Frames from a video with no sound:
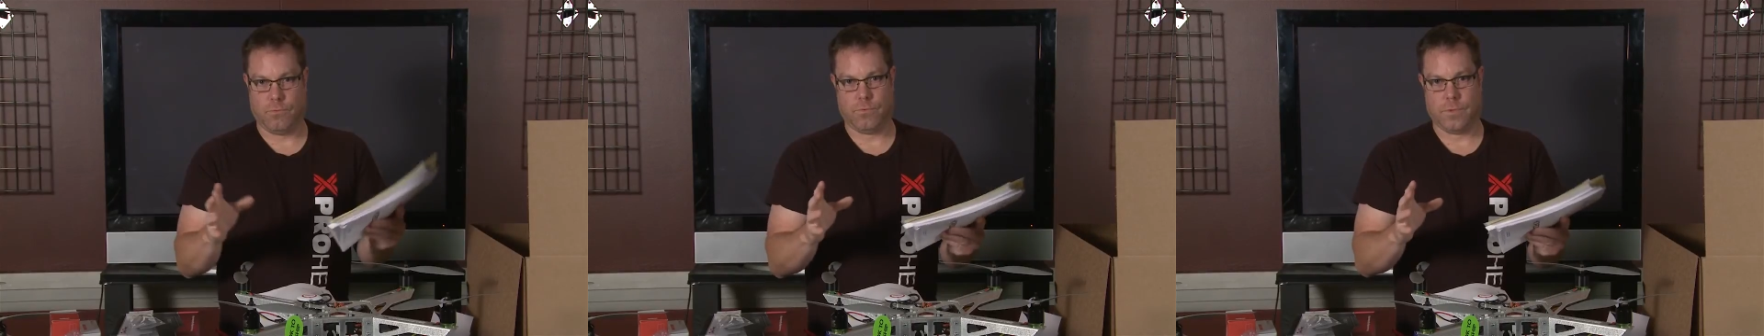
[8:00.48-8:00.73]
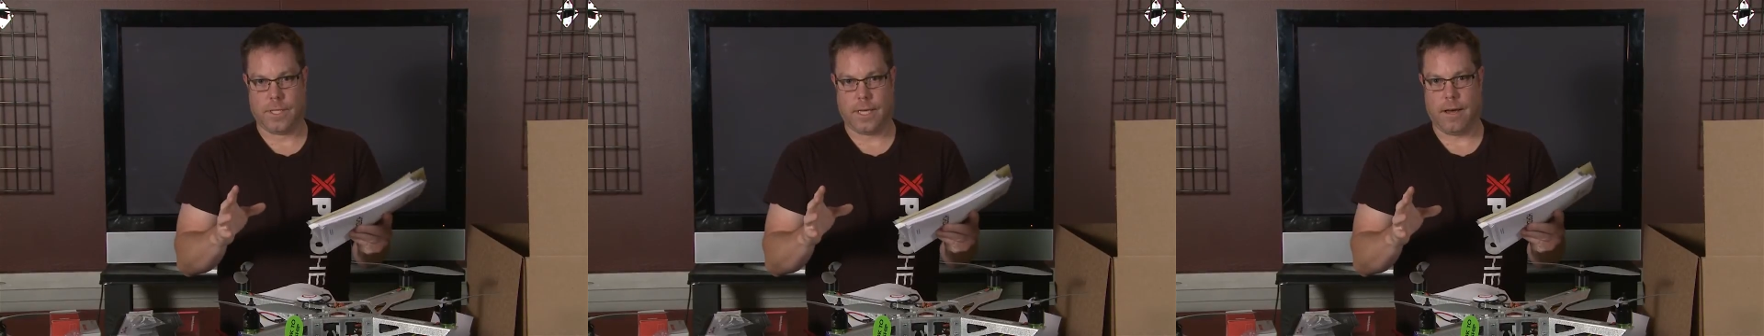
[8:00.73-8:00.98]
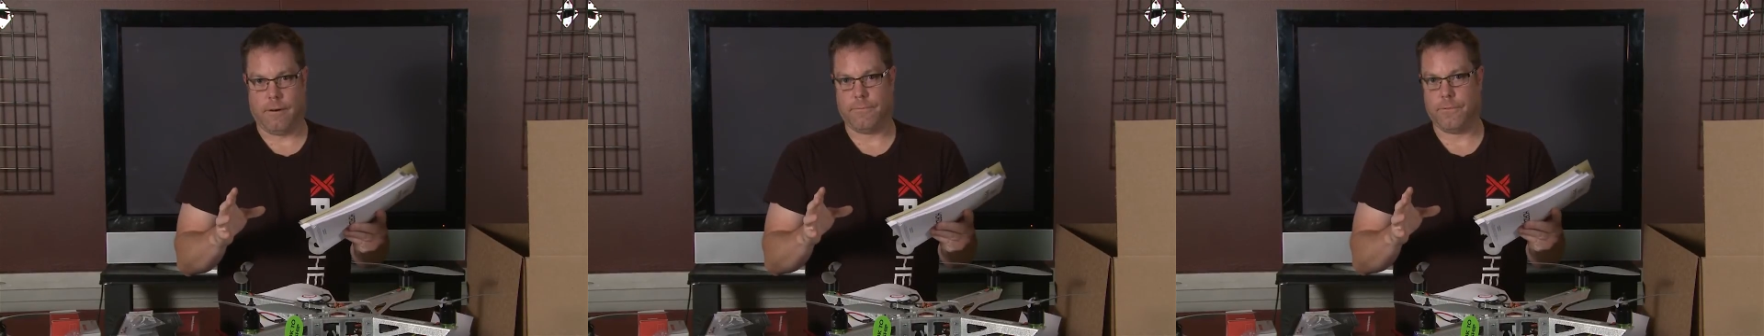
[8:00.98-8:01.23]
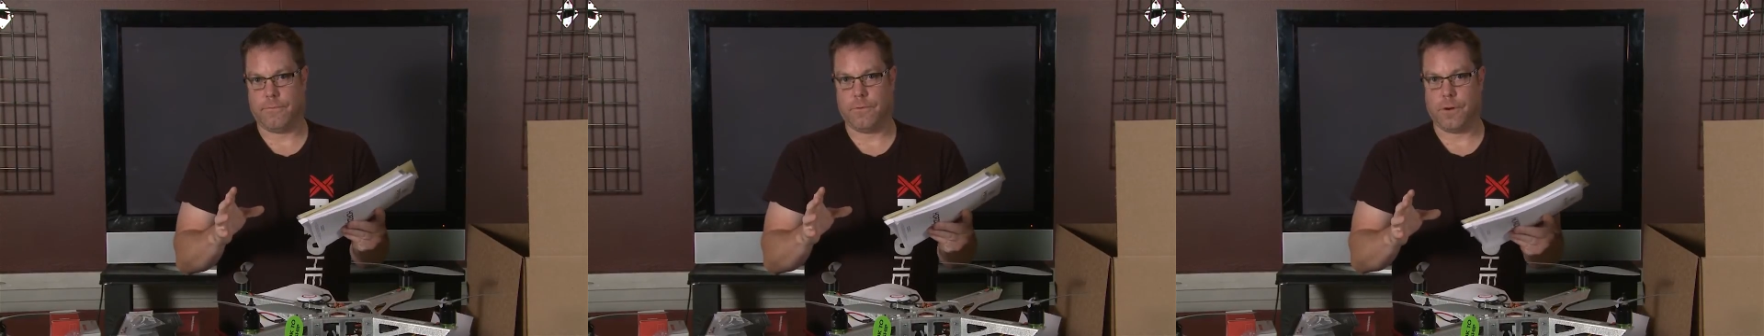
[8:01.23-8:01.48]
really
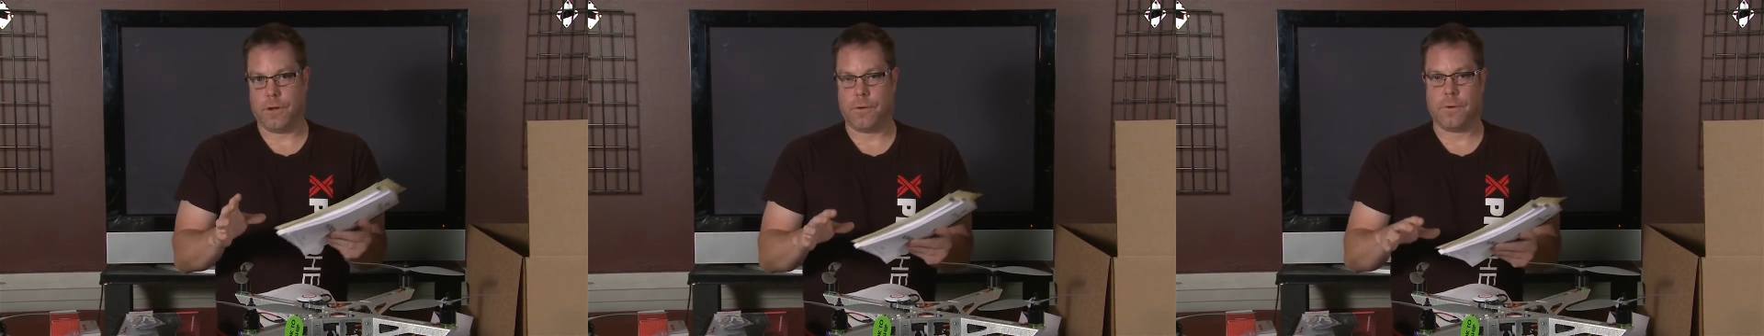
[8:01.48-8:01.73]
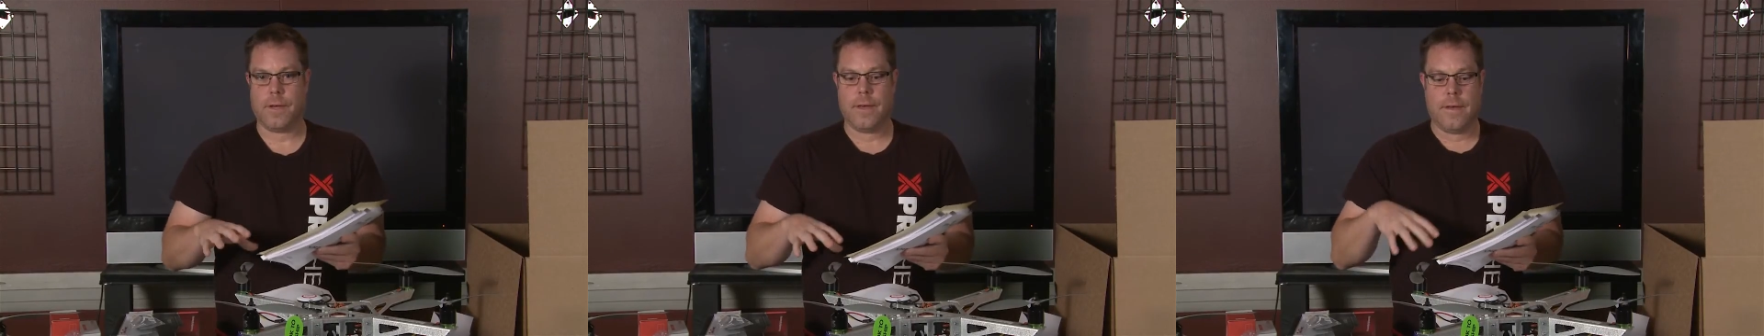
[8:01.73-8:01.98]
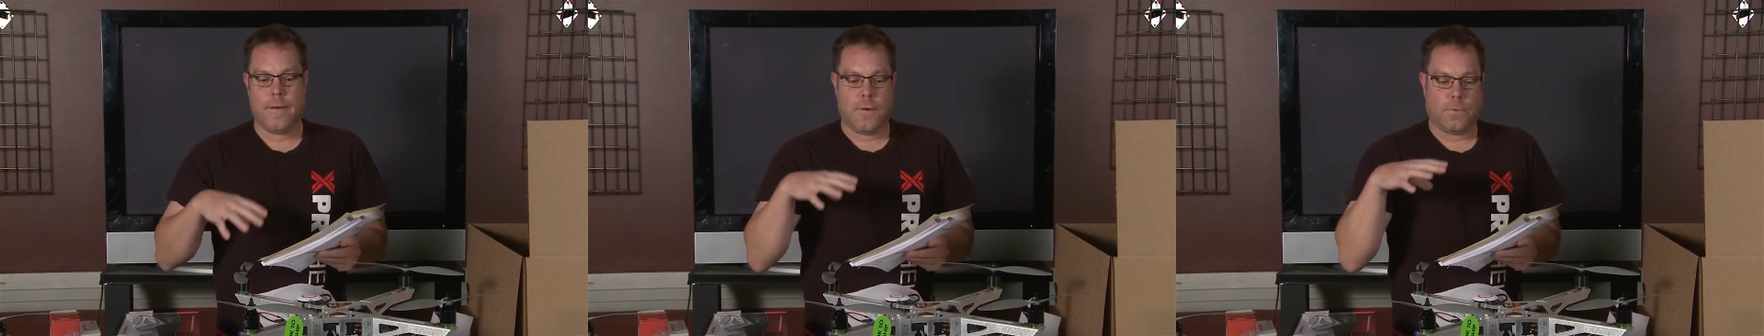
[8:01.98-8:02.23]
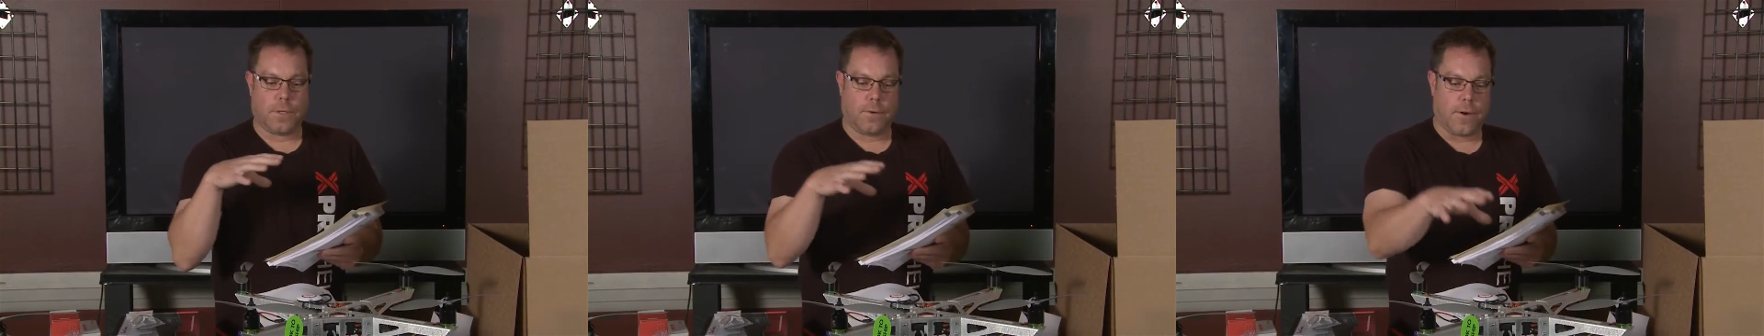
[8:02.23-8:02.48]
helpful for you
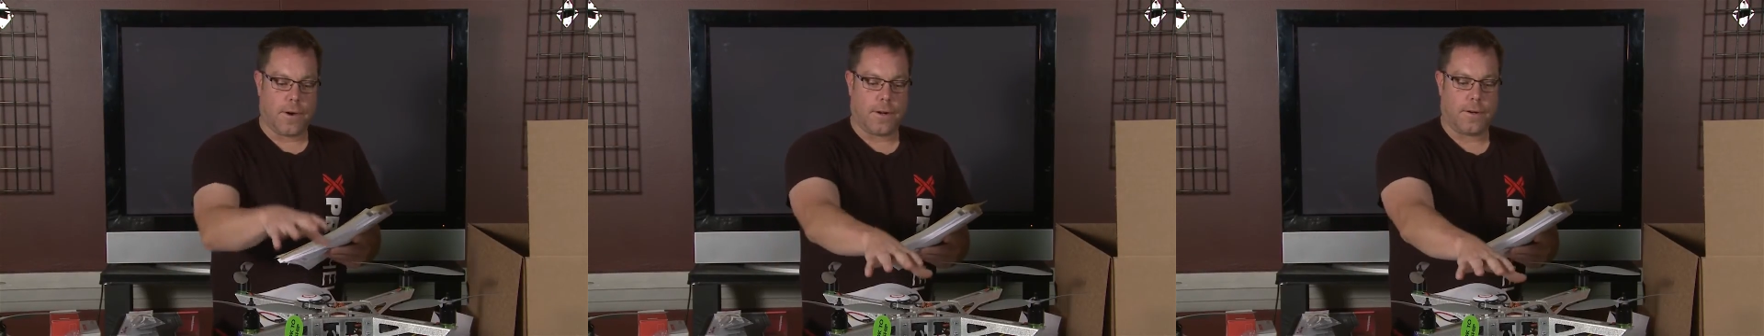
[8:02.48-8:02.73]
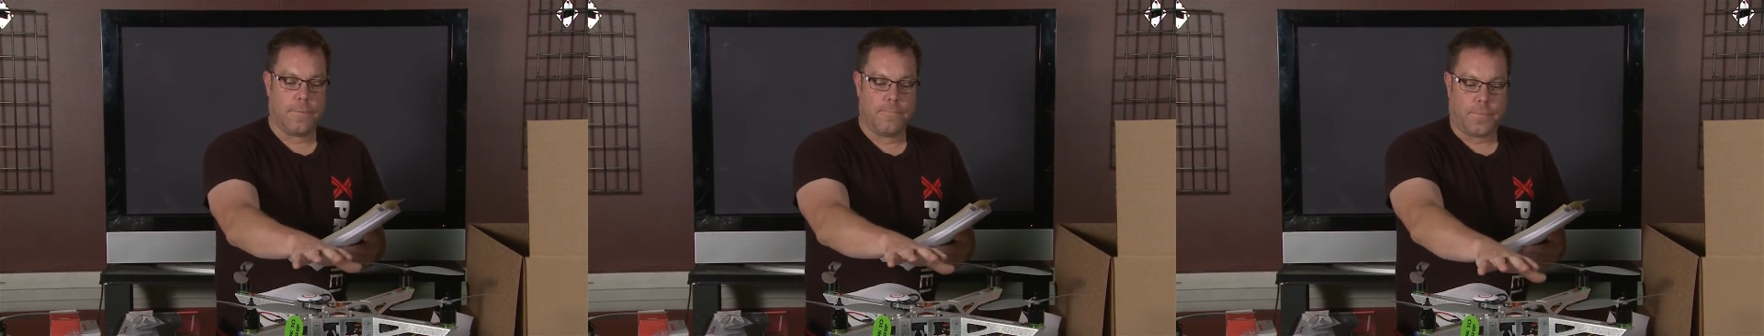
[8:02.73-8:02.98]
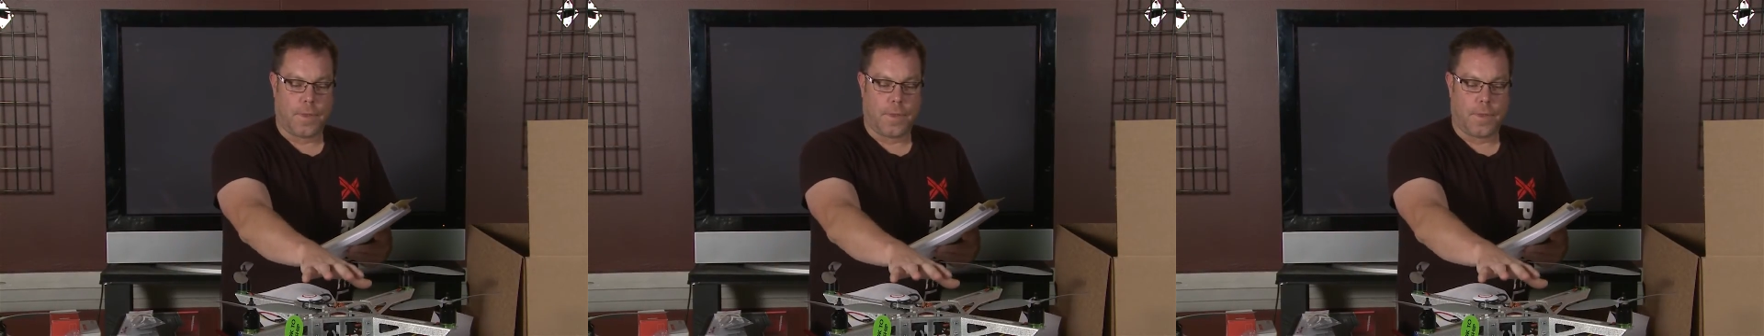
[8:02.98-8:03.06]
when you are